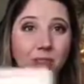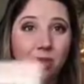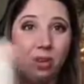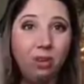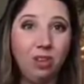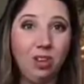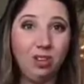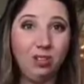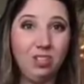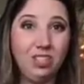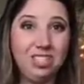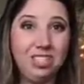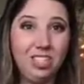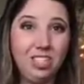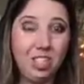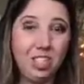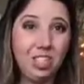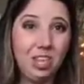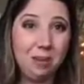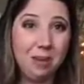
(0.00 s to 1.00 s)
Don't go to the
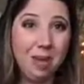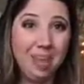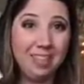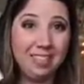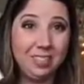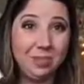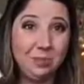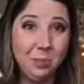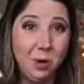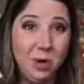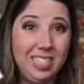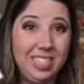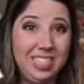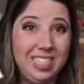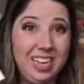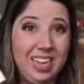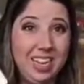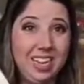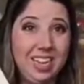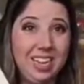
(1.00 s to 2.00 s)
TJ Maxx in
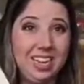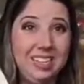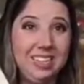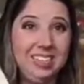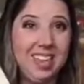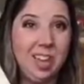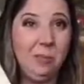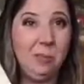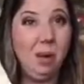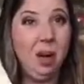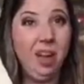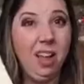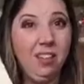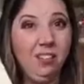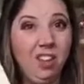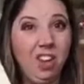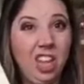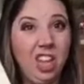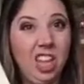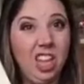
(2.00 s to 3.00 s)
Boise because I bought
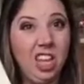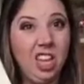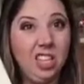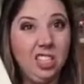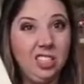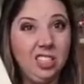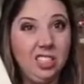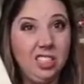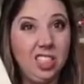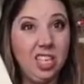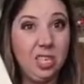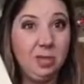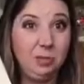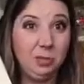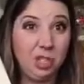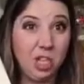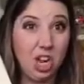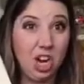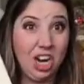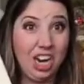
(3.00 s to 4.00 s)
everything. I'm
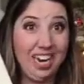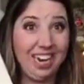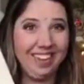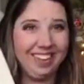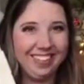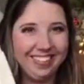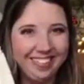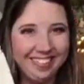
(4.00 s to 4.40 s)
sorry.